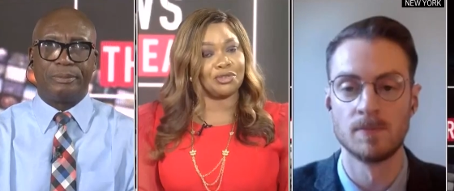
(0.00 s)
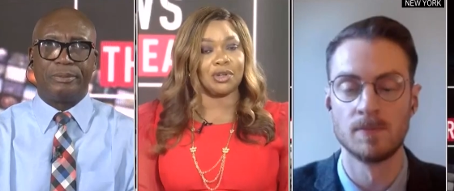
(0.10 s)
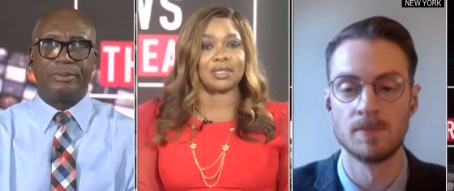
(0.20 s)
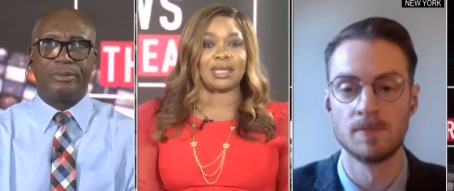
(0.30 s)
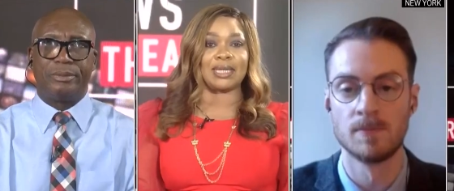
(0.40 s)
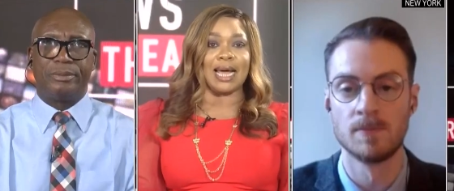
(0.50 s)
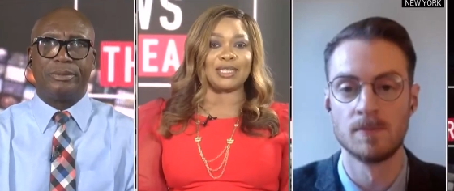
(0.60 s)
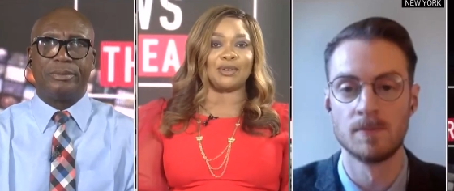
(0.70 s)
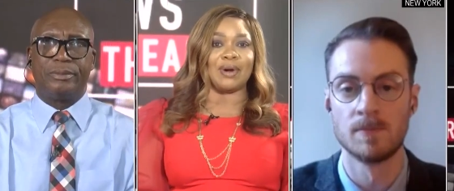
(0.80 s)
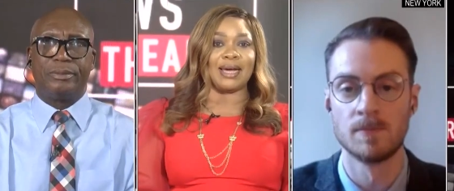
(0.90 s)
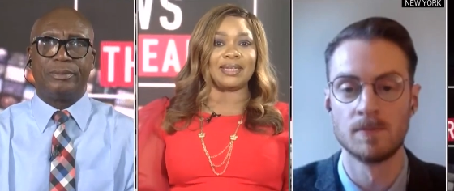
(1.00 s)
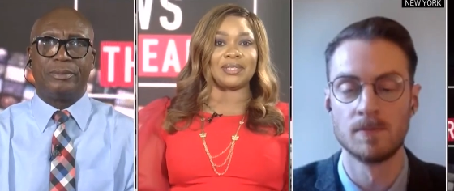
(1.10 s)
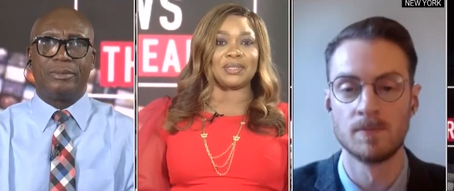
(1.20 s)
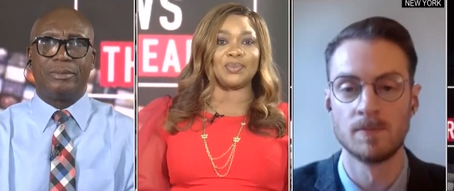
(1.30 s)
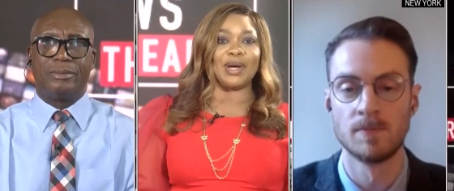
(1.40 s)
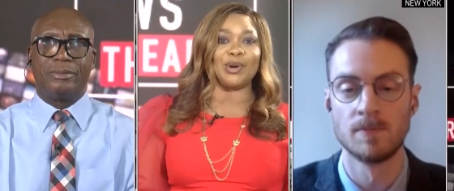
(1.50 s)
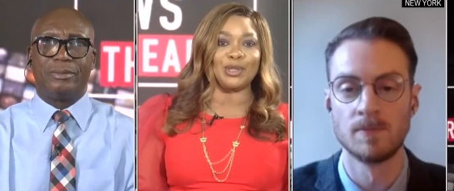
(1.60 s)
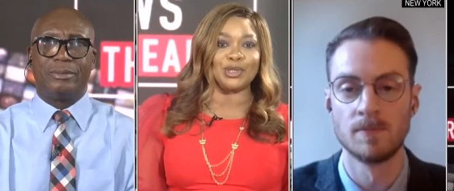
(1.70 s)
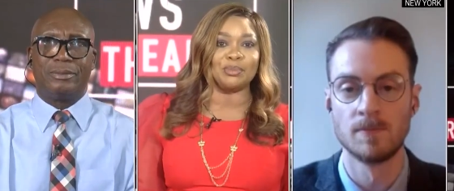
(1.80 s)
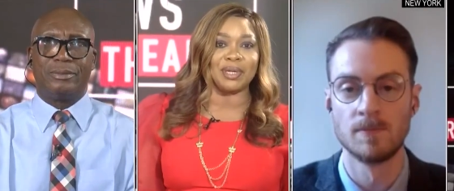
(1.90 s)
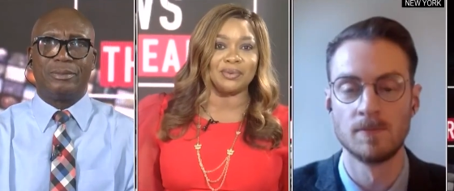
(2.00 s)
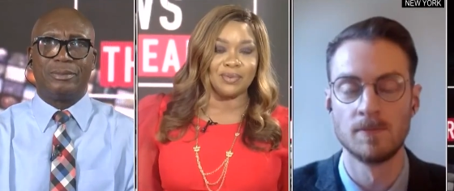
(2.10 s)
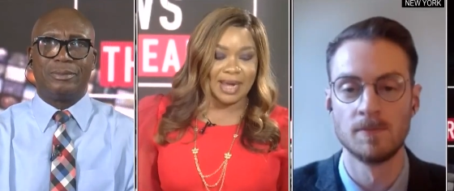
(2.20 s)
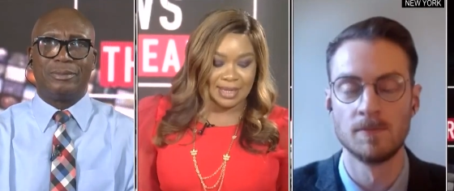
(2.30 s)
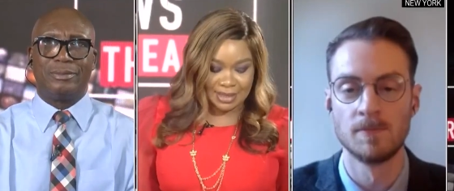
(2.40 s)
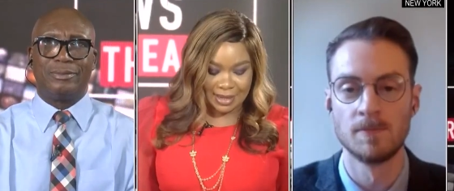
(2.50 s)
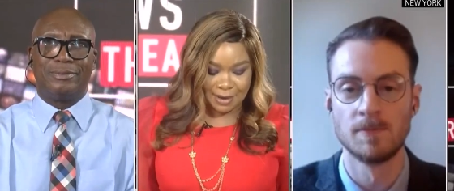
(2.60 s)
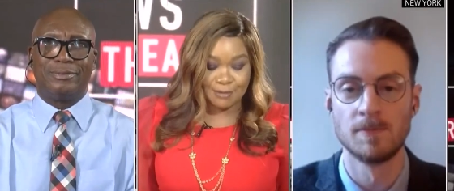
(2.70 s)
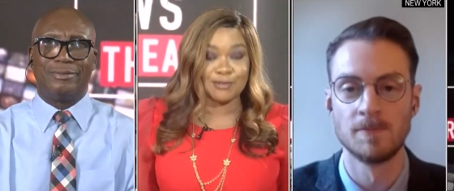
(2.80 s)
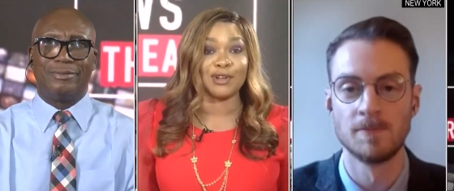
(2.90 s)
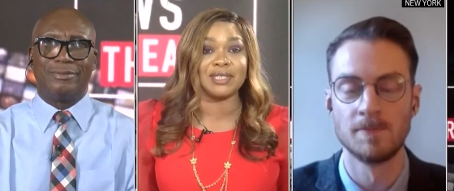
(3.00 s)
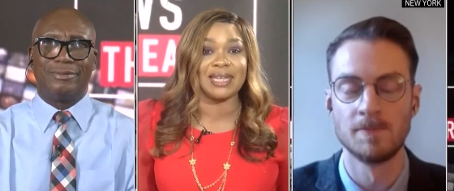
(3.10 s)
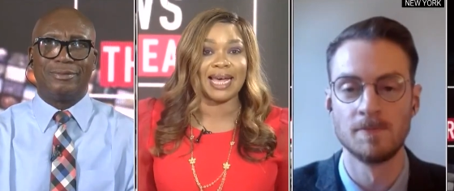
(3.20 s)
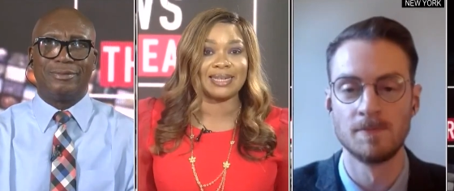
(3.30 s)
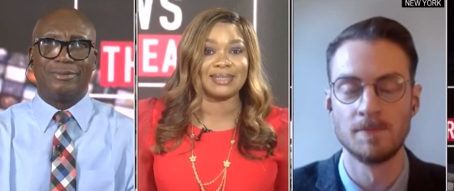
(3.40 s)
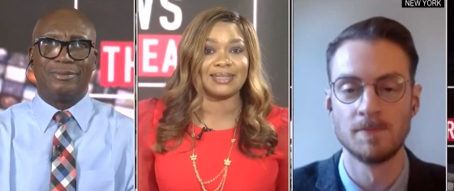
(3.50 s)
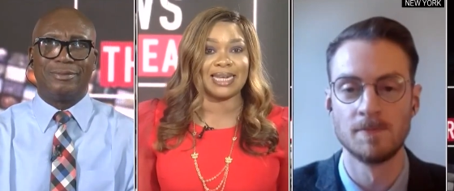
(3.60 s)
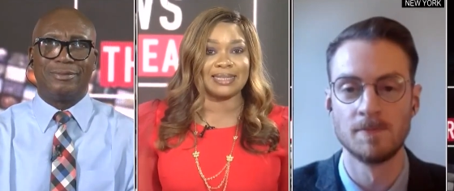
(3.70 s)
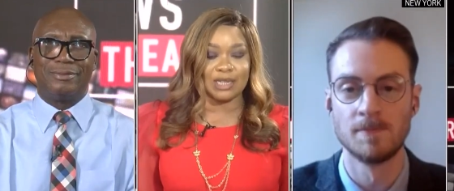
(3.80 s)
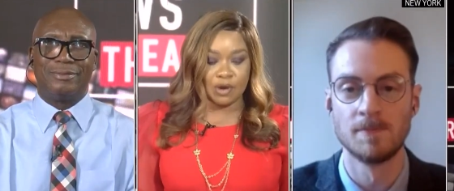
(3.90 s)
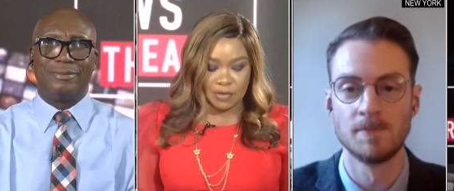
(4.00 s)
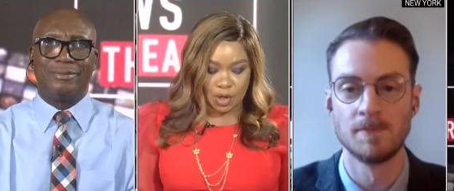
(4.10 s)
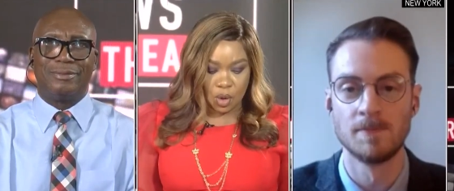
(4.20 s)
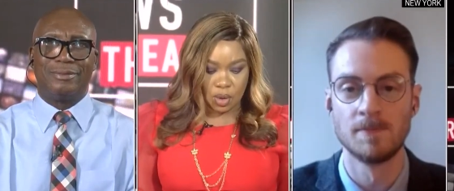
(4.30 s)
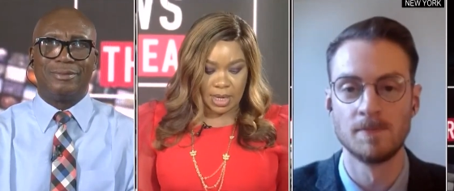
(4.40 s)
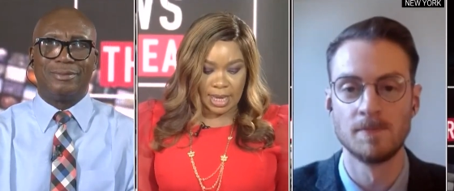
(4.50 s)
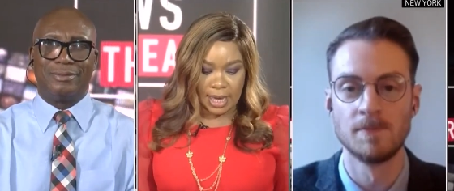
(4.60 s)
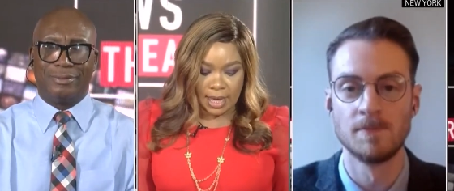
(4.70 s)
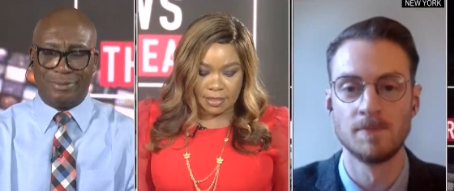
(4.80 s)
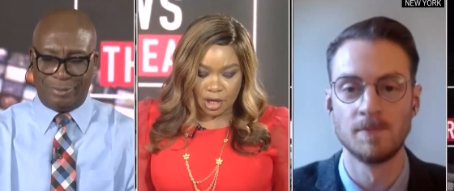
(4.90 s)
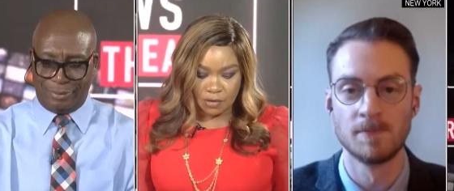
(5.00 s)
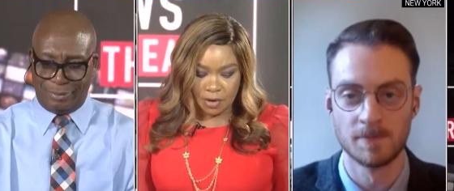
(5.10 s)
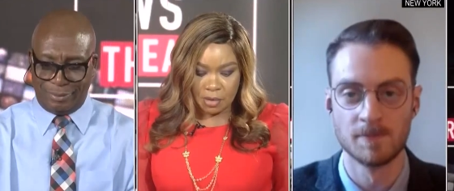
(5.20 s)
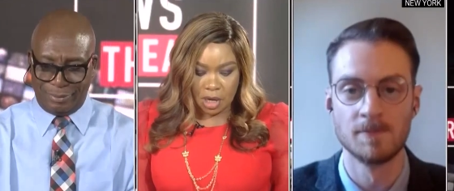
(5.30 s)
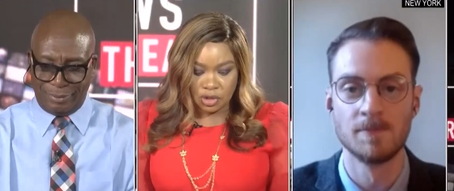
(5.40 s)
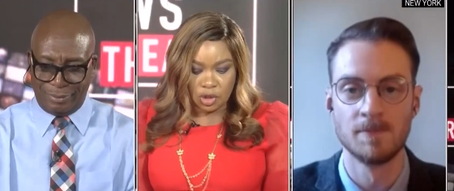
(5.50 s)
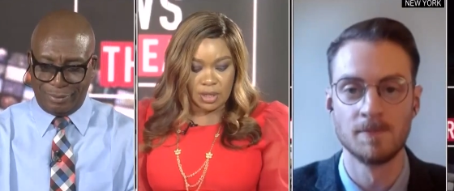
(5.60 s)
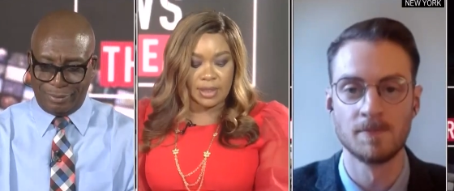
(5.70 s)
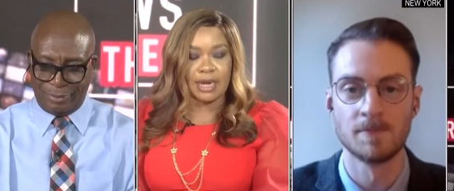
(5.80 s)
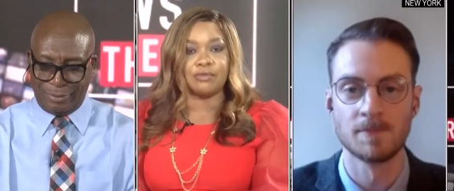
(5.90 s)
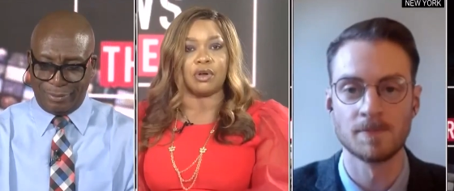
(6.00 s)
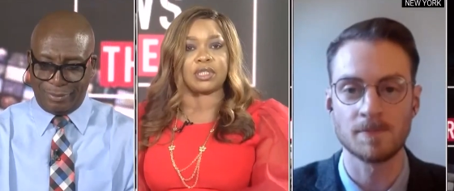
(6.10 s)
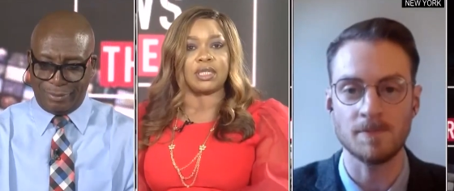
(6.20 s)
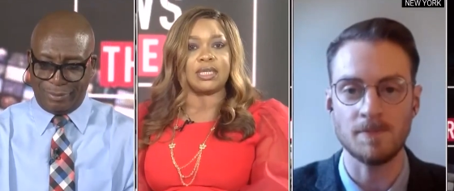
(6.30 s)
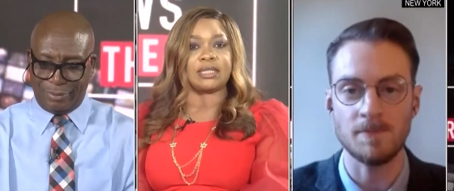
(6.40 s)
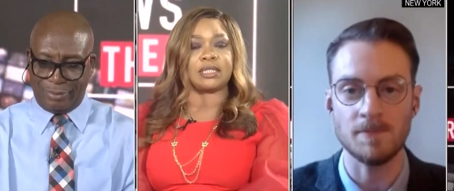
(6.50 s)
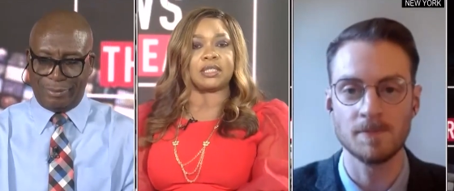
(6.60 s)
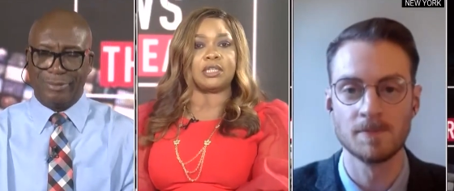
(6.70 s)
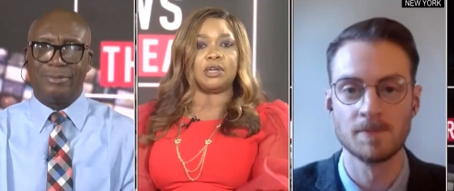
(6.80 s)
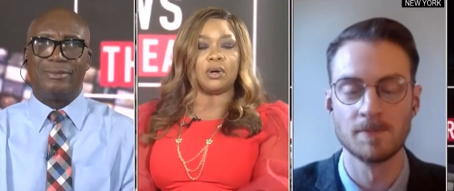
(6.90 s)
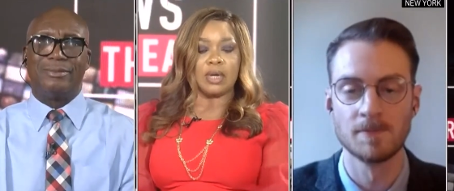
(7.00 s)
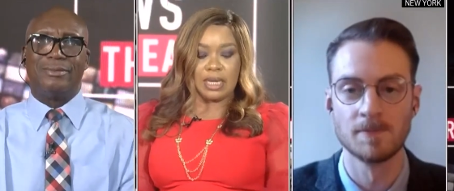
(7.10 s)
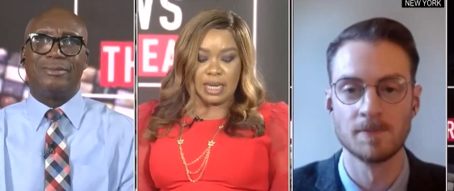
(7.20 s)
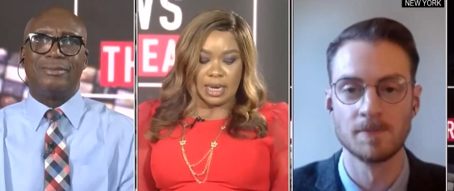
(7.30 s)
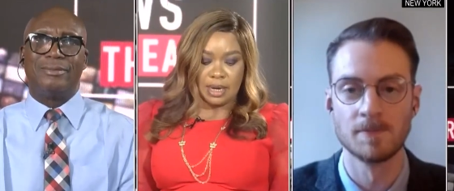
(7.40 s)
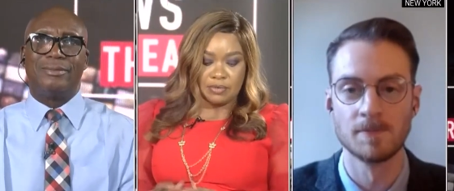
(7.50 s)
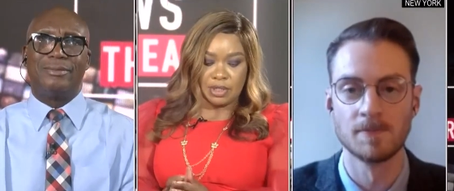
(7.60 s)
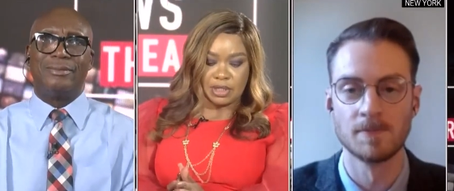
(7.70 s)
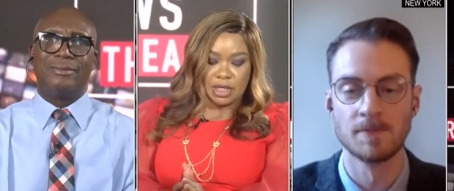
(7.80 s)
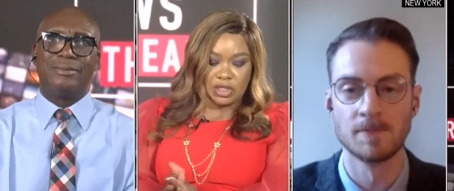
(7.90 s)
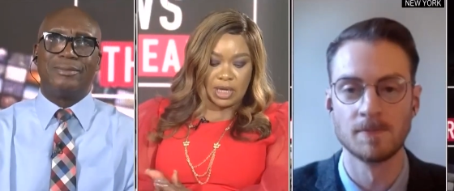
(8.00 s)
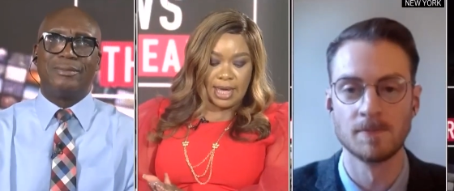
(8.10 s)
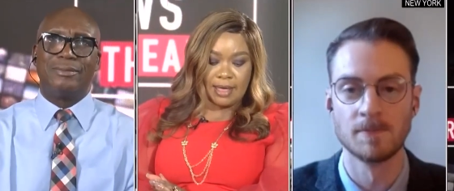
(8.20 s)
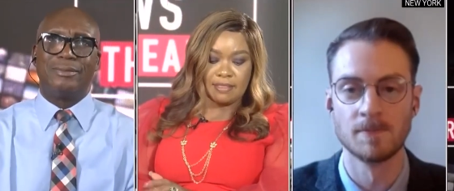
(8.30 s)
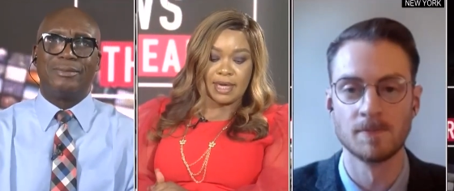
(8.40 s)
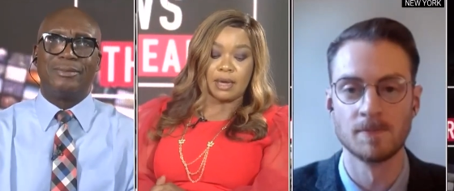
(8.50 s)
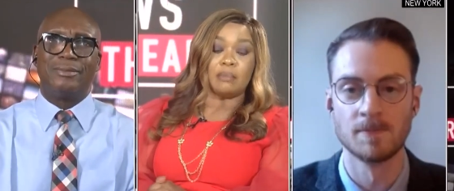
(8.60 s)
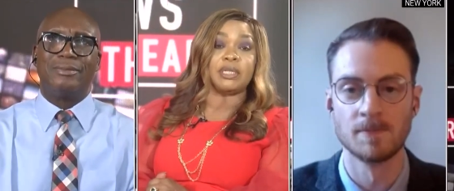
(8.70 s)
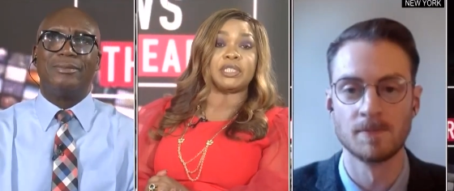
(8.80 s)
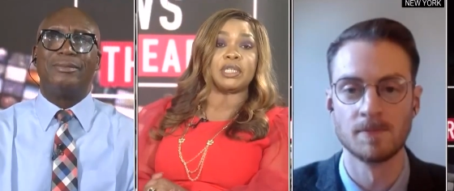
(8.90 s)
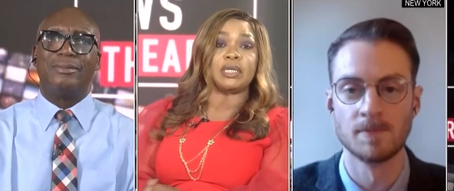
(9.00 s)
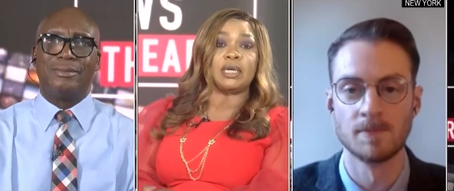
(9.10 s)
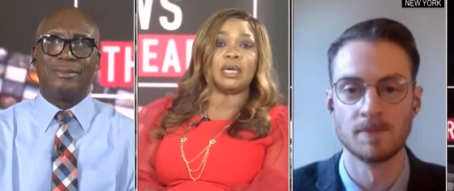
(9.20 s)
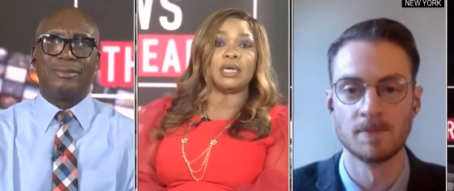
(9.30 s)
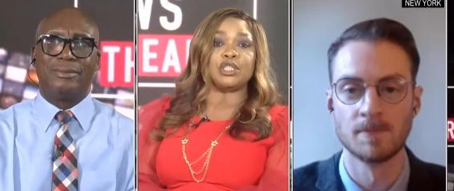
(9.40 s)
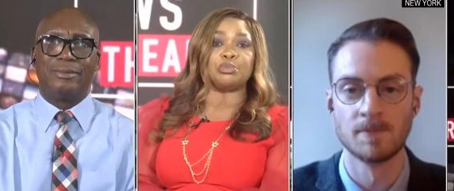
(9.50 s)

Speaker 1: trust that at arise we're going to be right front and center of it all uh, thank you very much jonathan rozen is a senior uh, researcher at the committee to